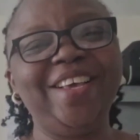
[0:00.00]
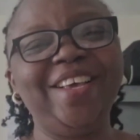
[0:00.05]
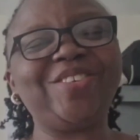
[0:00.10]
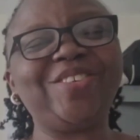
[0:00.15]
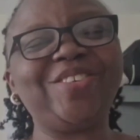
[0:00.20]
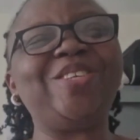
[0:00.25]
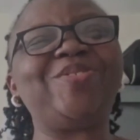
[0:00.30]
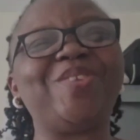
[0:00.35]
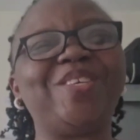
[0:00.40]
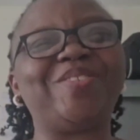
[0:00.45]

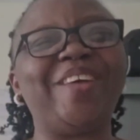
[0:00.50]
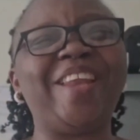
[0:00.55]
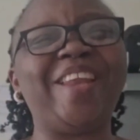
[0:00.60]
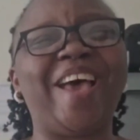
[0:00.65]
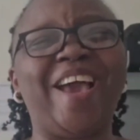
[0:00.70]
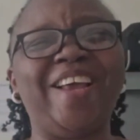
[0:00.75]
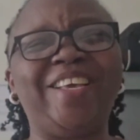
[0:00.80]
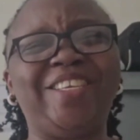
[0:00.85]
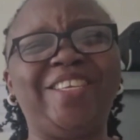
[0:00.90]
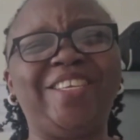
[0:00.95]
So it was
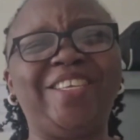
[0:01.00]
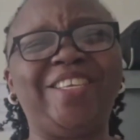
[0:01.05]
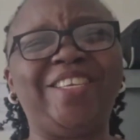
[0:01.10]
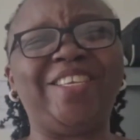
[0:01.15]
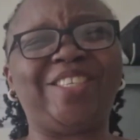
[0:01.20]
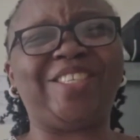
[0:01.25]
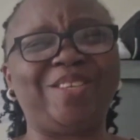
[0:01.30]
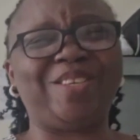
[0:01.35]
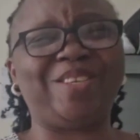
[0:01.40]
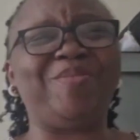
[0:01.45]
when I
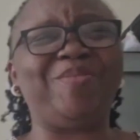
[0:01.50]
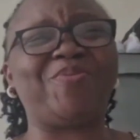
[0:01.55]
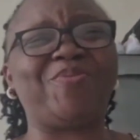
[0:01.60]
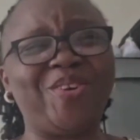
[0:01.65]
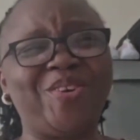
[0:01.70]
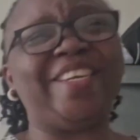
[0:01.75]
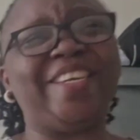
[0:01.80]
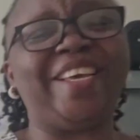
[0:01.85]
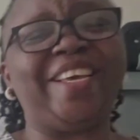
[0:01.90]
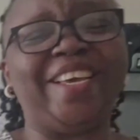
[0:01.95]
received the
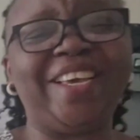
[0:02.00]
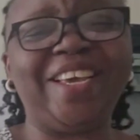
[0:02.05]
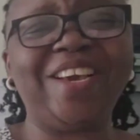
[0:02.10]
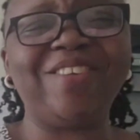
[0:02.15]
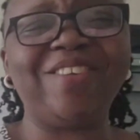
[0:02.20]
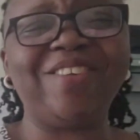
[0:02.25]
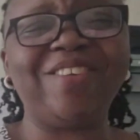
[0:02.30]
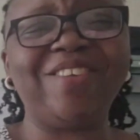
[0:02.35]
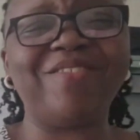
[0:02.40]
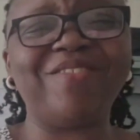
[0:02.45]
following day,
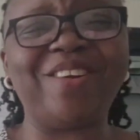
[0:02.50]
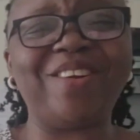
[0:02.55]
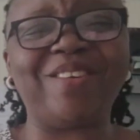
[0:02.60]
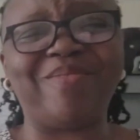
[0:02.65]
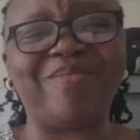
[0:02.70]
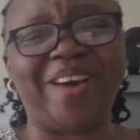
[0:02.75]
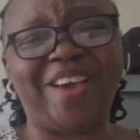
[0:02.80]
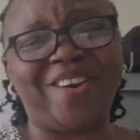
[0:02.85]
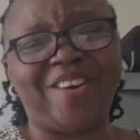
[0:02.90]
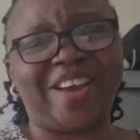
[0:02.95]
one
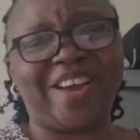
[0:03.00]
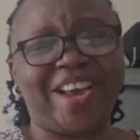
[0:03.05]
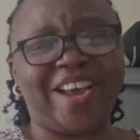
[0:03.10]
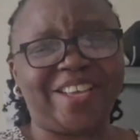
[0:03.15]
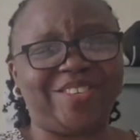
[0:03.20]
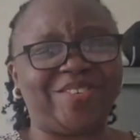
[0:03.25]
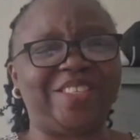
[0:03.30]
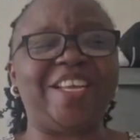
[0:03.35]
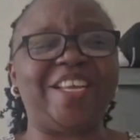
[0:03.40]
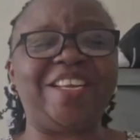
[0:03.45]
of my
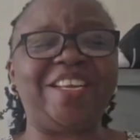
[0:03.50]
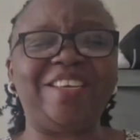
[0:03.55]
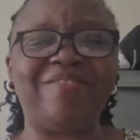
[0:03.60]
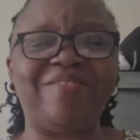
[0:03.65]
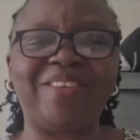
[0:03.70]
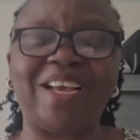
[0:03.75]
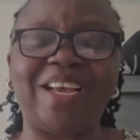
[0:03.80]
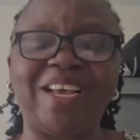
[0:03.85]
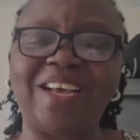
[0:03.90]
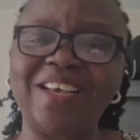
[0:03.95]
guys was
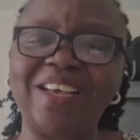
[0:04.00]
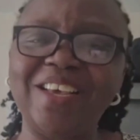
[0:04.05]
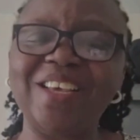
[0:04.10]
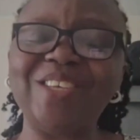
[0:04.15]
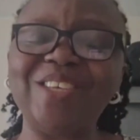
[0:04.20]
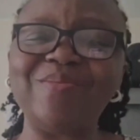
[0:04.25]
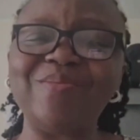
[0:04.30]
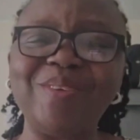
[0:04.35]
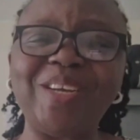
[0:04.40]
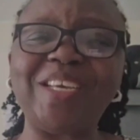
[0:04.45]
telling me,
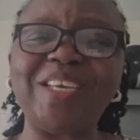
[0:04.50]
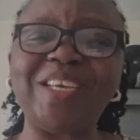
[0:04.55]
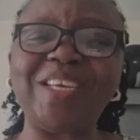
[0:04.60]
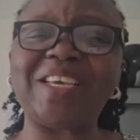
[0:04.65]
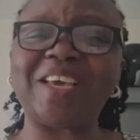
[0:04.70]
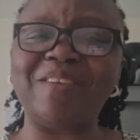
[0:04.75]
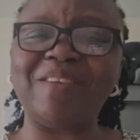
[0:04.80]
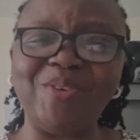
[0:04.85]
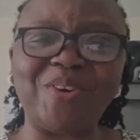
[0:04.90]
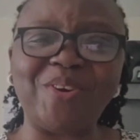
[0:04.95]

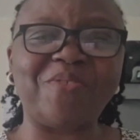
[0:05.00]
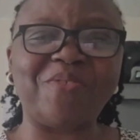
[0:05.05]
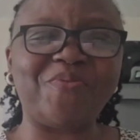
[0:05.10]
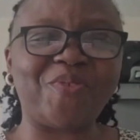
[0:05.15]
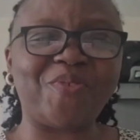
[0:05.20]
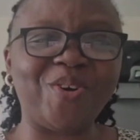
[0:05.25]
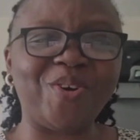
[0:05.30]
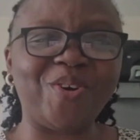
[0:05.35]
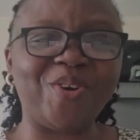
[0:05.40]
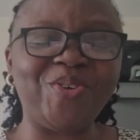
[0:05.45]
somebody came
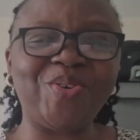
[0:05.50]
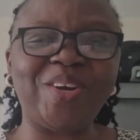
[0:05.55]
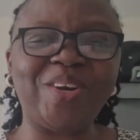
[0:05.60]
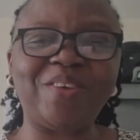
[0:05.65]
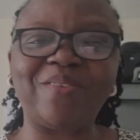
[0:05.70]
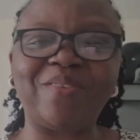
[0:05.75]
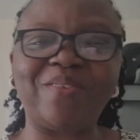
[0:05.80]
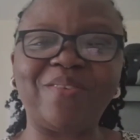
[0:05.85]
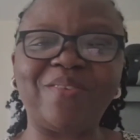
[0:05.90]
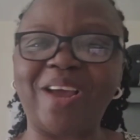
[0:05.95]
looking for
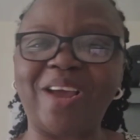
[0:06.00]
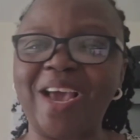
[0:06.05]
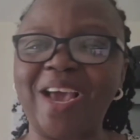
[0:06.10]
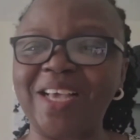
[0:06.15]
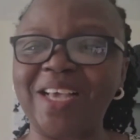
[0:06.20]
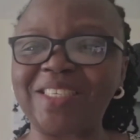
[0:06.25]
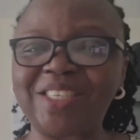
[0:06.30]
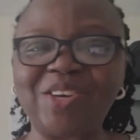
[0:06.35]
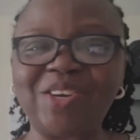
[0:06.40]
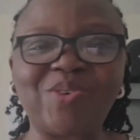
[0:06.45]
you. They were
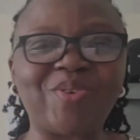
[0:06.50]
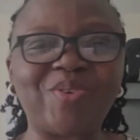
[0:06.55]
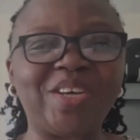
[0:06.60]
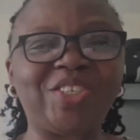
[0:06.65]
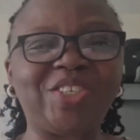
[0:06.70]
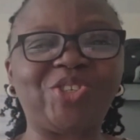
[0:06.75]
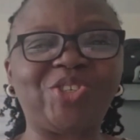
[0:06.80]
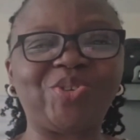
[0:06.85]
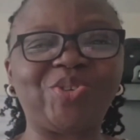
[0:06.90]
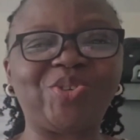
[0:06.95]
asking
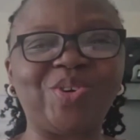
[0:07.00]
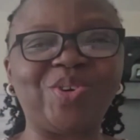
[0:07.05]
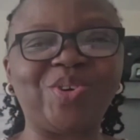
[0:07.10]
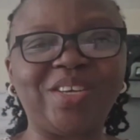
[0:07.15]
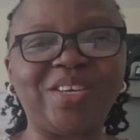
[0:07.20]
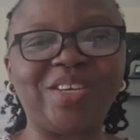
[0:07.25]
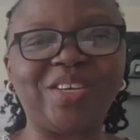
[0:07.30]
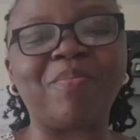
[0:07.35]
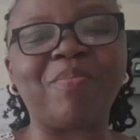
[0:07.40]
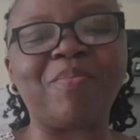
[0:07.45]

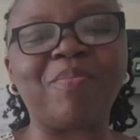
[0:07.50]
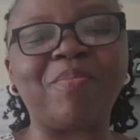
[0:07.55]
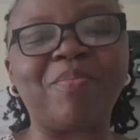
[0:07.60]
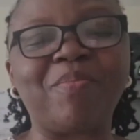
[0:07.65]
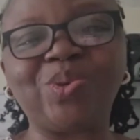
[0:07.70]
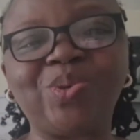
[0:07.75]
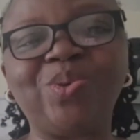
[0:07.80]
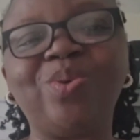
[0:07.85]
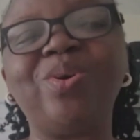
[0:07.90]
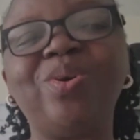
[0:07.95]
questions
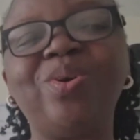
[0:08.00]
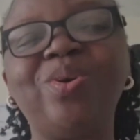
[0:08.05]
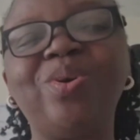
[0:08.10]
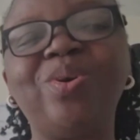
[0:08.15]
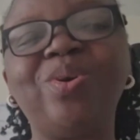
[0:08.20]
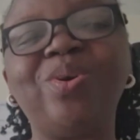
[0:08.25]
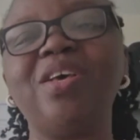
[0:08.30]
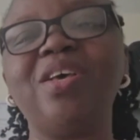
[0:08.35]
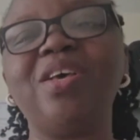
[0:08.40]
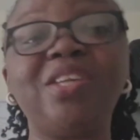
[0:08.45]
about you.
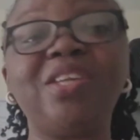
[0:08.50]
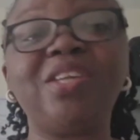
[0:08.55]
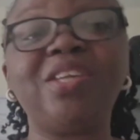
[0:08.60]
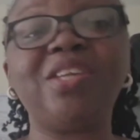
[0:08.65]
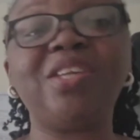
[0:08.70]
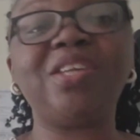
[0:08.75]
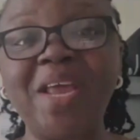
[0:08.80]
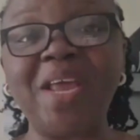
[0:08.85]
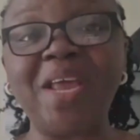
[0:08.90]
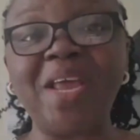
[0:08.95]
The
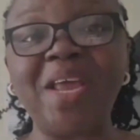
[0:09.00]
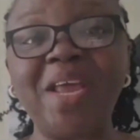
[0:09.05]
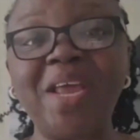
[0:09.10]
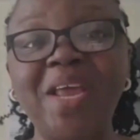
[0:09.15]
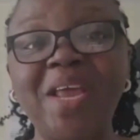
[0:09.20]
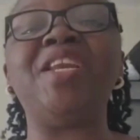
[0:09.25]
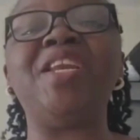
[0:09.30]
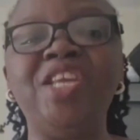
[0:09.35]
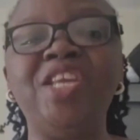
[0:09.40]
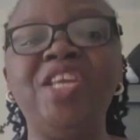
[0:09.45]
moment they
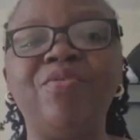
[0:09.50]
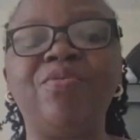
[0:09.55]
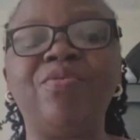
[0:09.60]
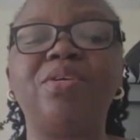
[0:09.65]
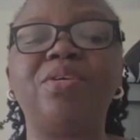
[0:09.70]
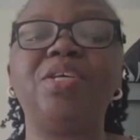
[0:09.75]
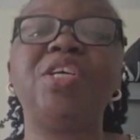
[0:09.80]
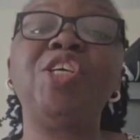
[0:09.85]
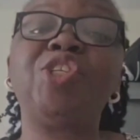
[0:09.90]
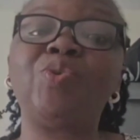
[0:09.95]
met, I
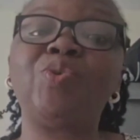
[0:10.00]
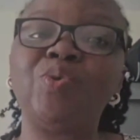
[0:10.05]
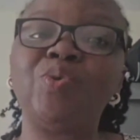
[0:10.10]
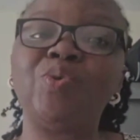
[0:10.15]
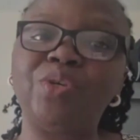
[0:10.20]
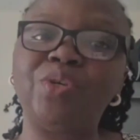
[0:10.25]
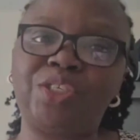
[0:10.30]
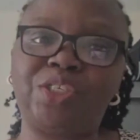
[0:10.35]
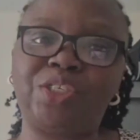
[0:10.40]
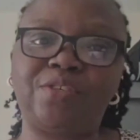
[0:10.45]
knew
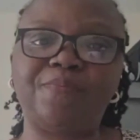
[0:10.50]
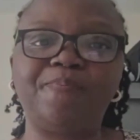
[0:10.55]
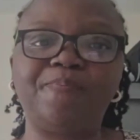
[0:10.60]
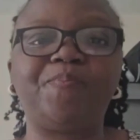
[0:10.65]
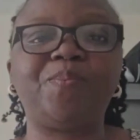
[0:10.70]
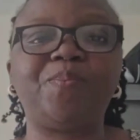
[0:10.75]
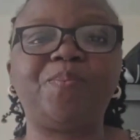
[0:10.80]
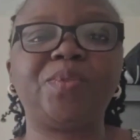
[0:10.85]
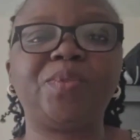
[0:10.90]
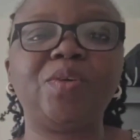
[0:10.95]
it
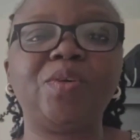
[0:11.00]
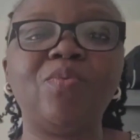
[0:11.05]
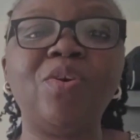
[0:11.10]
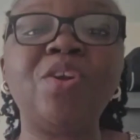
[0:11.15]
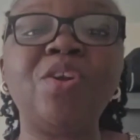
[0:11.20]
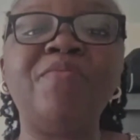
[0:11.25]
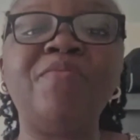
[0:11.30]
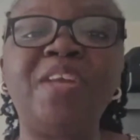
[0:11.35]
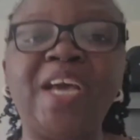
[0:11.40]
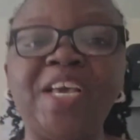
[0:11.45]
was
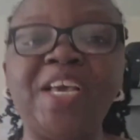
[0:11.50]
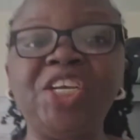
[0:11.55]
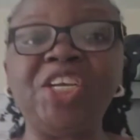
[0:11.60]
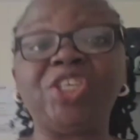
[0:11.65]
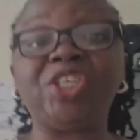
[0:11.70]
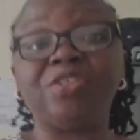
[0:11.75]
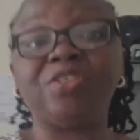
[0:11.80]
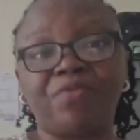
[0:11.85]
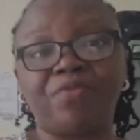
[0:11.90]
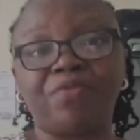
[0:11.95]
one of their
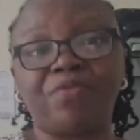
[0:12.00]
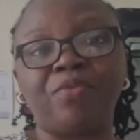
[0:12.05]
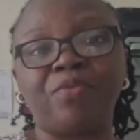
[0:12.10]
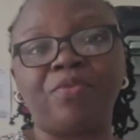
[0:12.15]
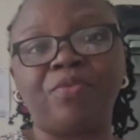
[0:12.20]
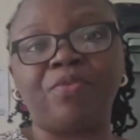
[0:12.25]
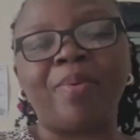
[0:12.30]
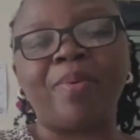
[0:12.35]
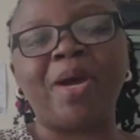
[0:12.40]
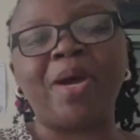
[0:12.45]
agents
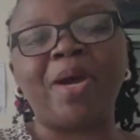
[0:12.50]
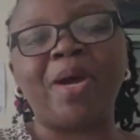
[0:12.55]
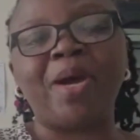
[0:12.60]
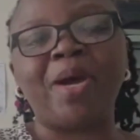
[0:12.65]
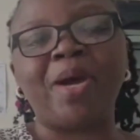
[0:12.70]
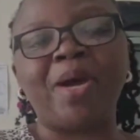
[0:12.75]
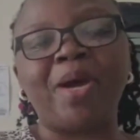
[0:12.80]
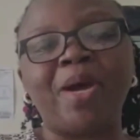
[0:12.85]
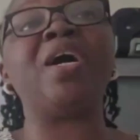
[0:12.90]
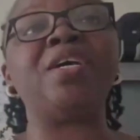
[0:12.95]
from
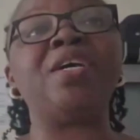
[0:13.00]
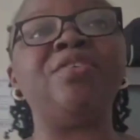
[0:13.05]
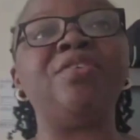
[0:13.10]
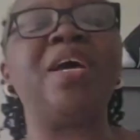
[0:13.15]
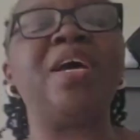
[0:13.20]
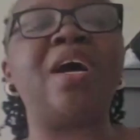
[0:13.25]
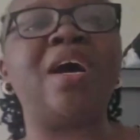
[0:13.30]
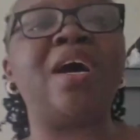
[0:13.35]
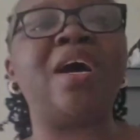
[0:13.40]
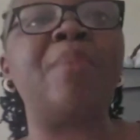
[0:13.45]
Dubai, from
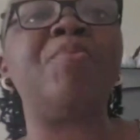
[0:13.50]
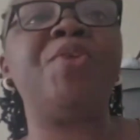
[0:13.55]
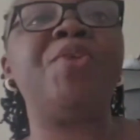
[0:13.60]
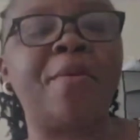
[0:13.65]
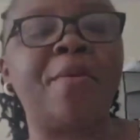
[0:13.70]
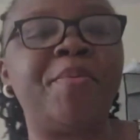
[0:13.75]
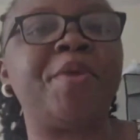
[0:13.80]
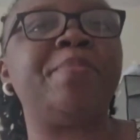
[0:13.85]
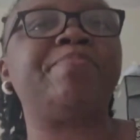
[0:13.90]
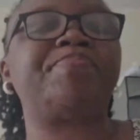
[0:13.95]
Abu
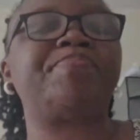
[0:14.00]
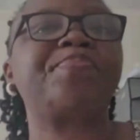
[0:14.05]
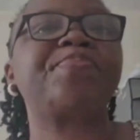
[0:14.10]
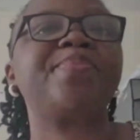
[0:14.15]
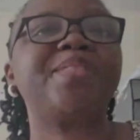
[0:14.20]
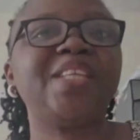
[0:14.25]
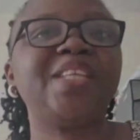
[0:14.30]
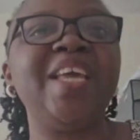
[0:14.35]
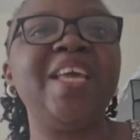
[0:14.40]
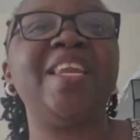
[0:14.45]

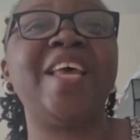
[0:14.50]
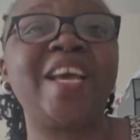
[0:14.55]
Dhabi,